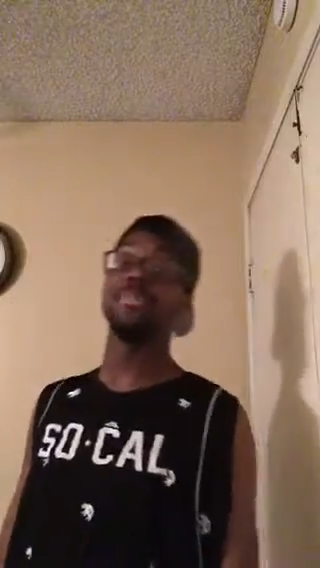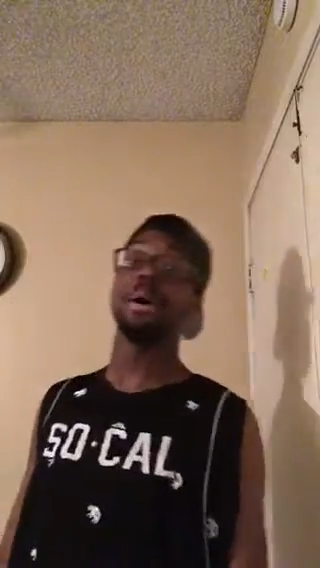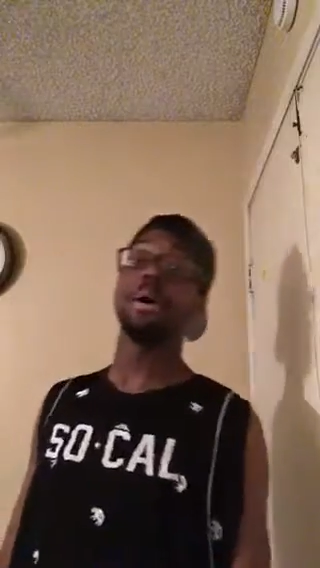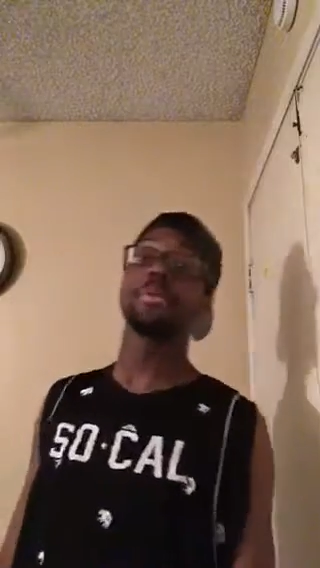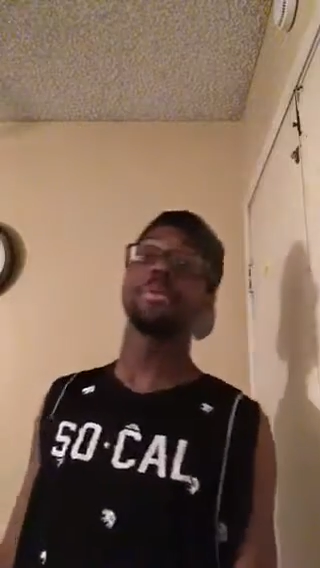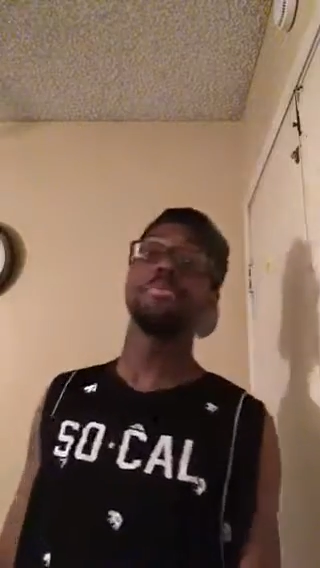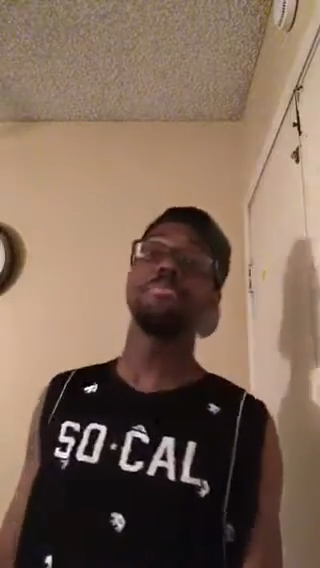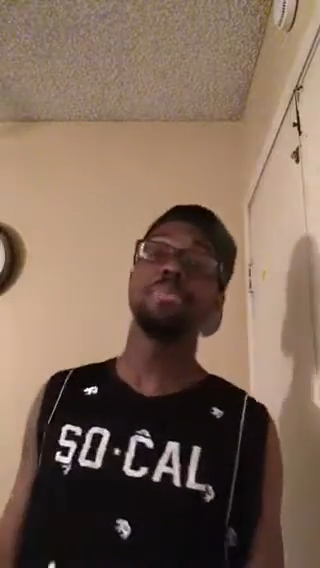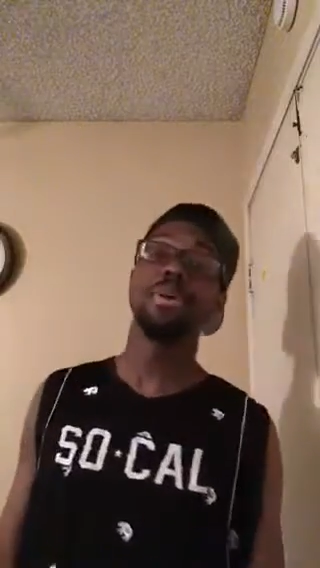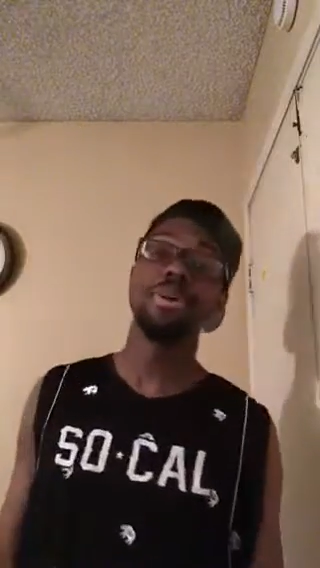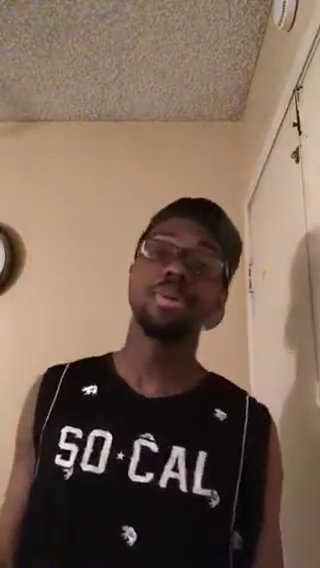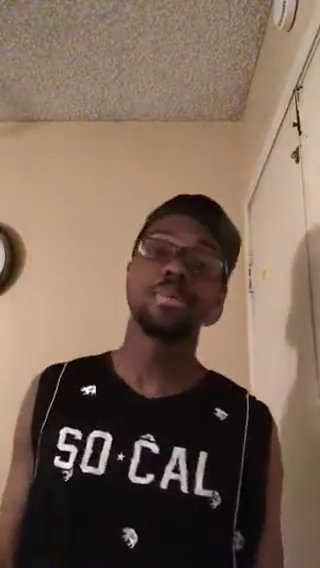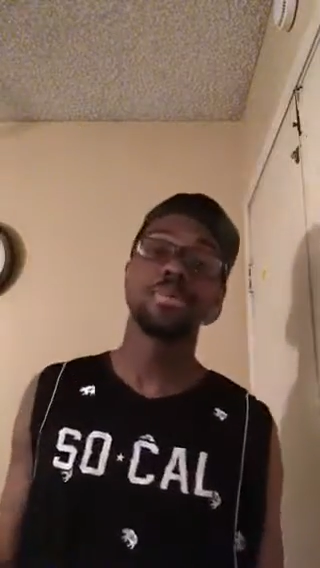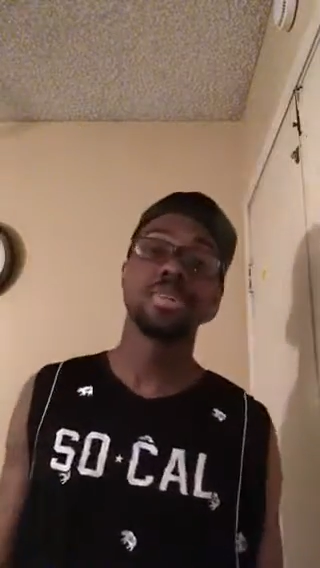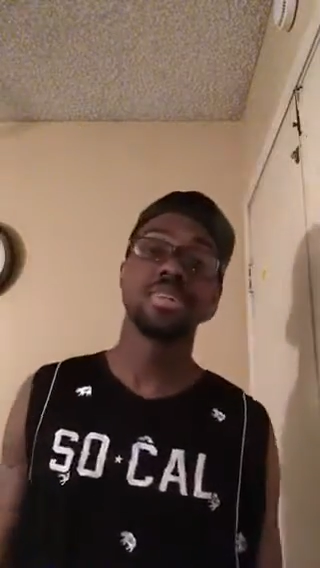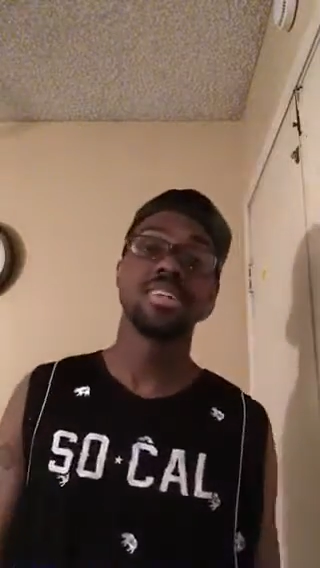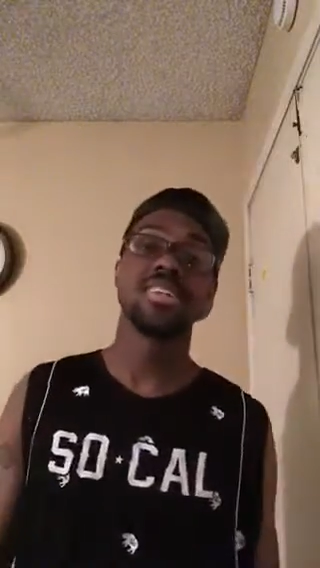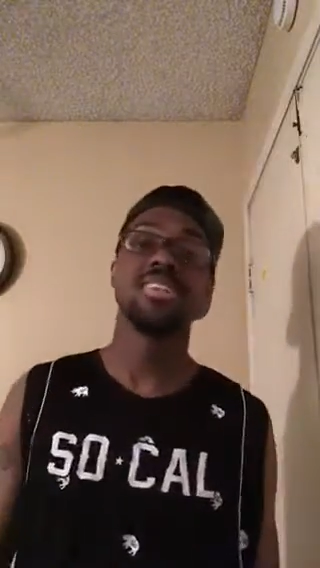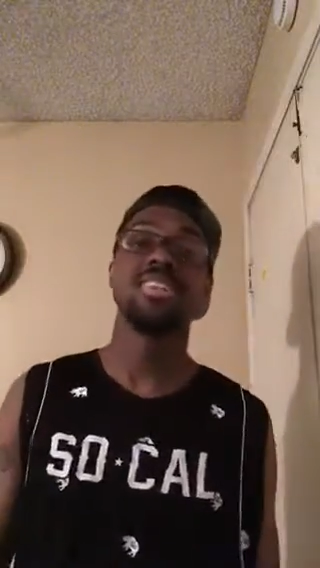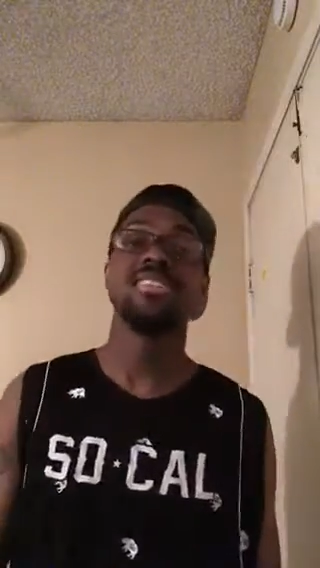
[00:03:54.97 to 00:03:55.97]
Bob the Builder,
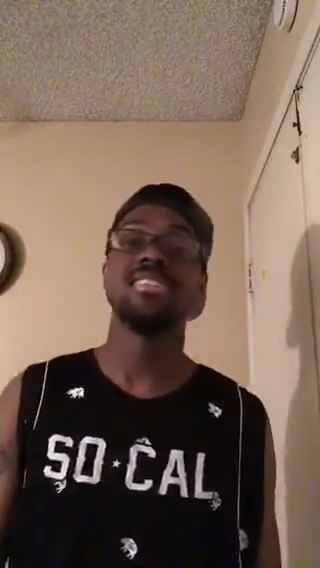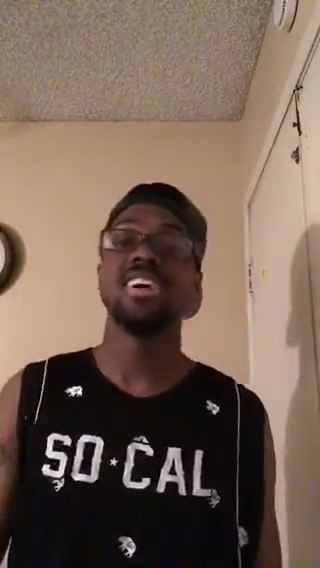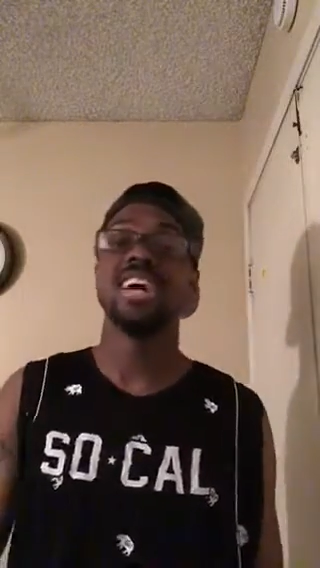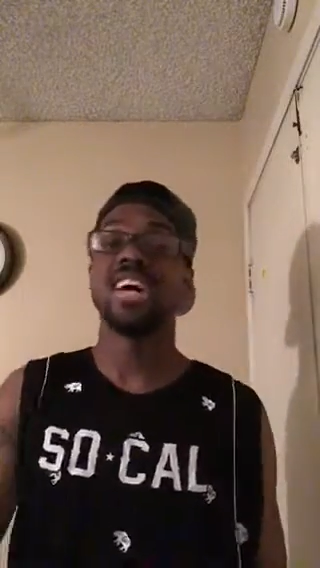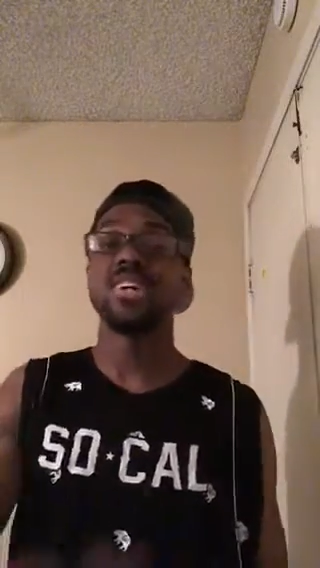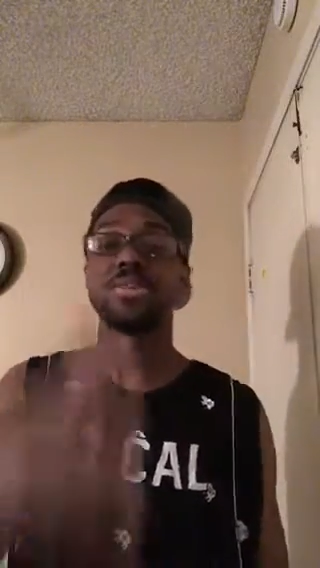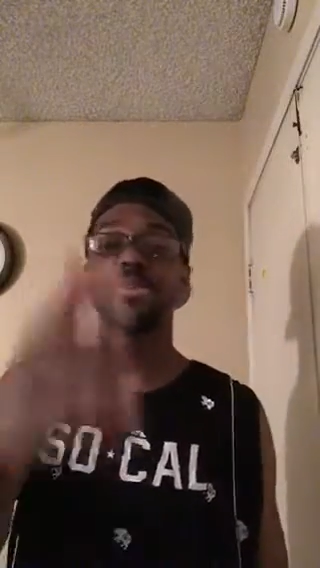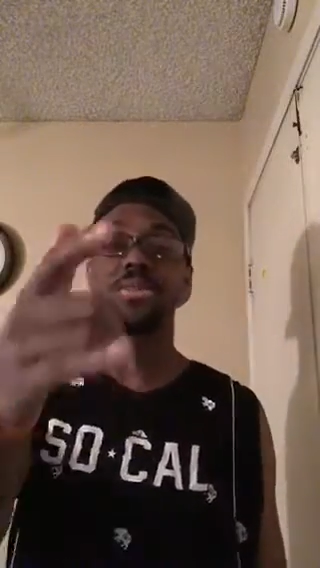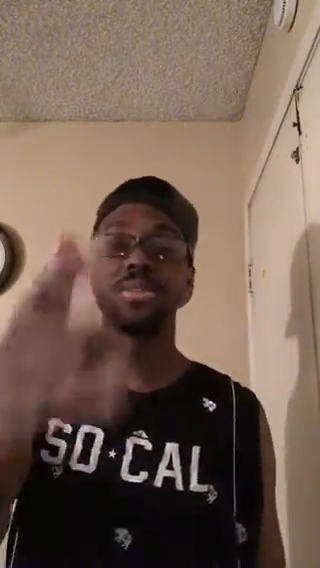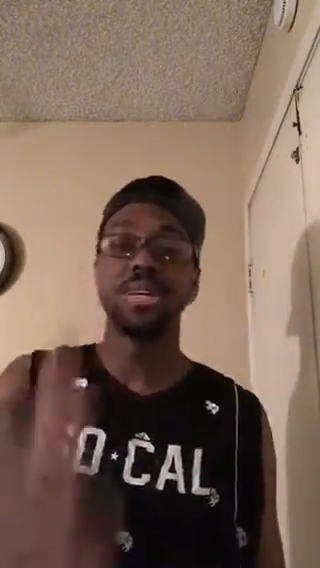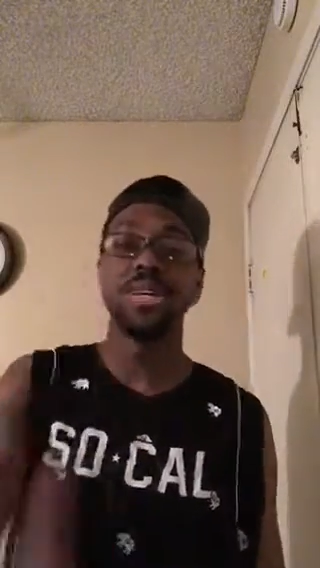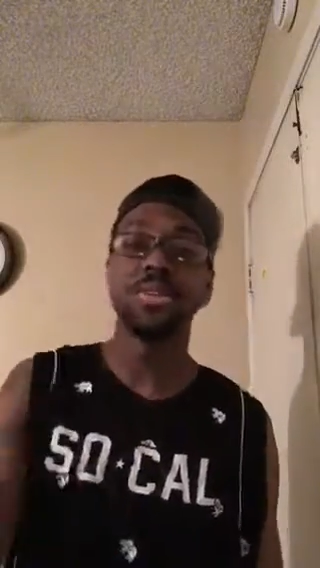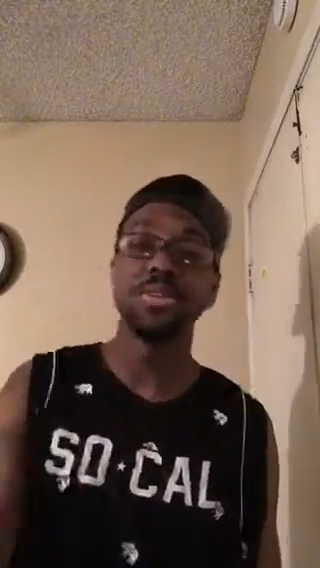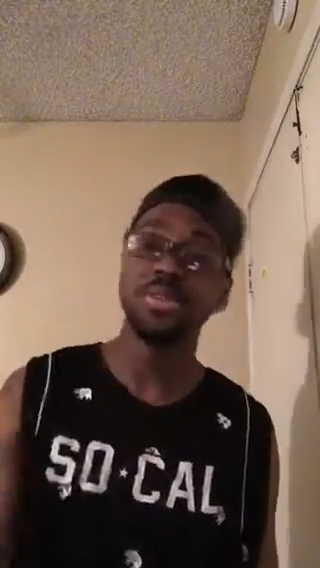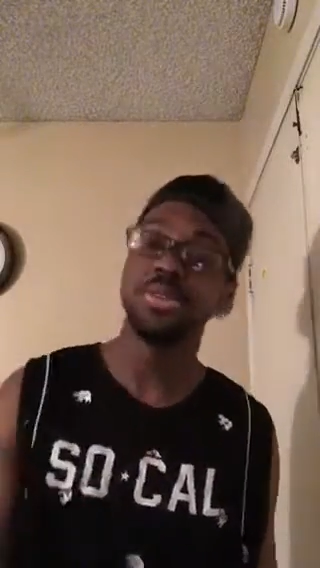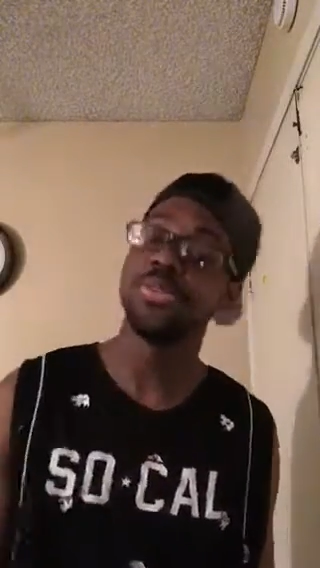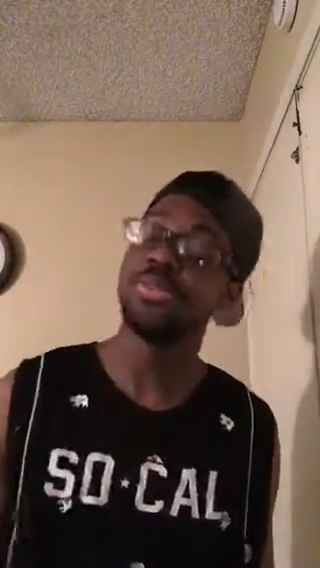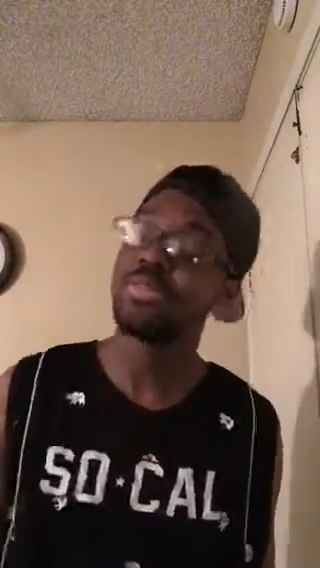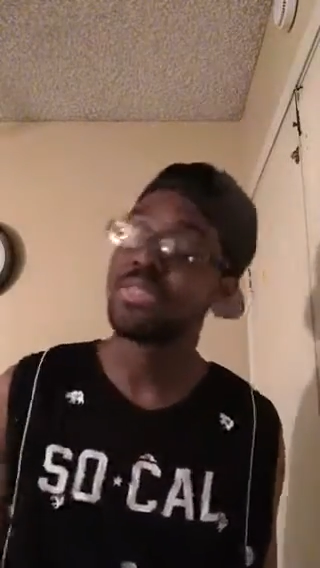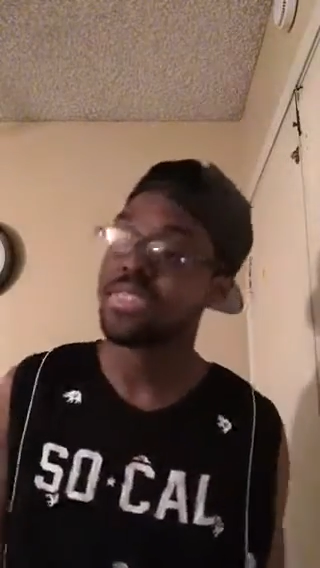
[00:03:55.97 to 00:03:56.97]
because I don't know
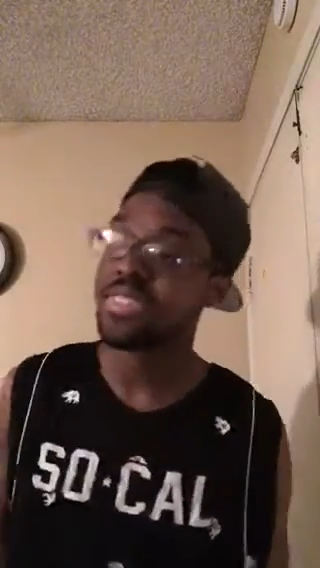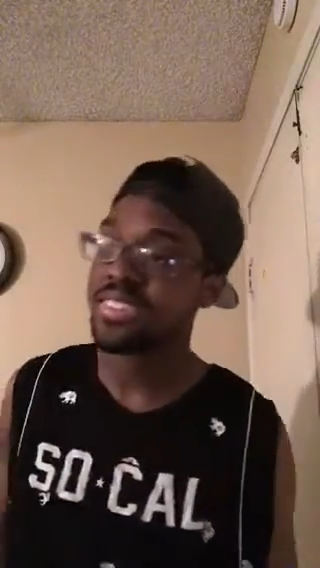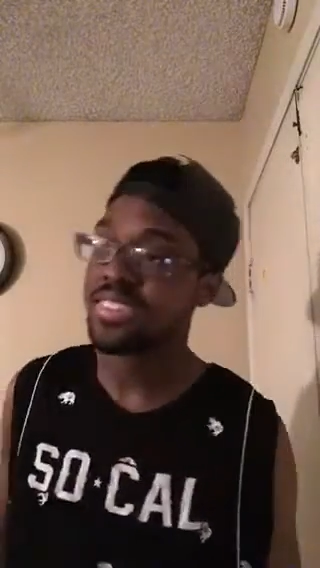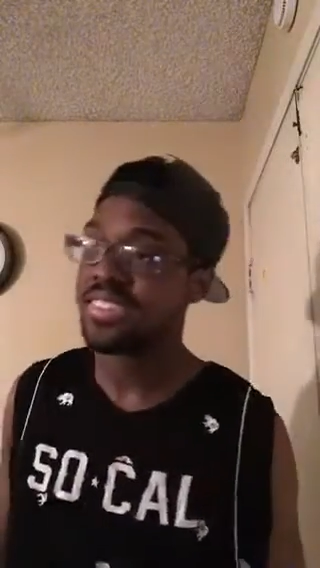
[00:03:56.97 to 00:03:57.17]
you.